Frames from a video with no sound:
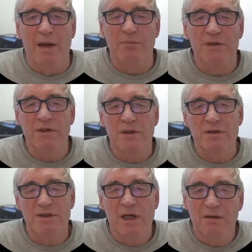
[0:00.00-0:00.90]
them to
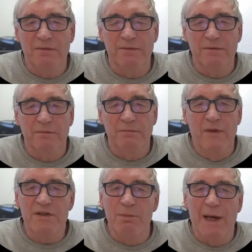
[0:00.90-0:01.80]
yourself.
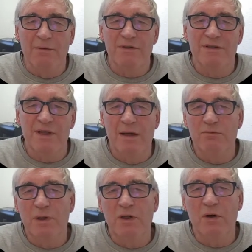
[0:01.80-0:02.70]
This amount is
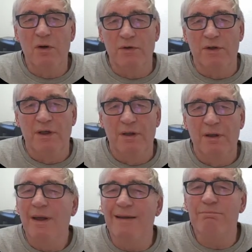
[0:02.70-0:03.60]
then recorded
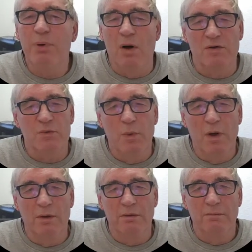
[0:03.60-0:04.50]
in box
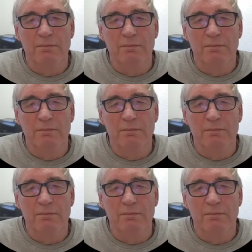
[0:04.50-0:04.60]
1